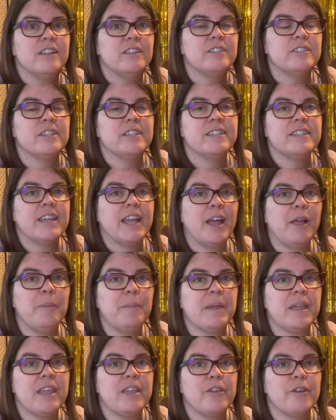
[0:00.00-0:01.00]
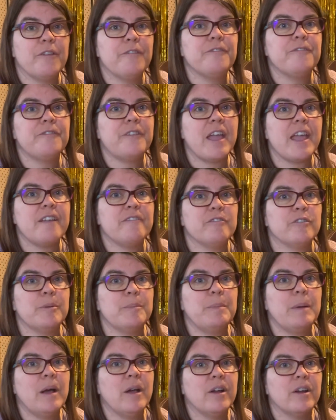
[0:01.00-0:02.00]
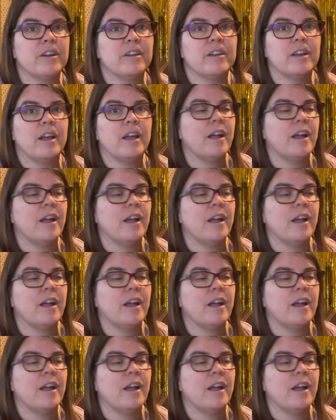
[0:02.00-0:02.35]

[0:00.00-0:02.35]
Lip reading: to tell me your favorite part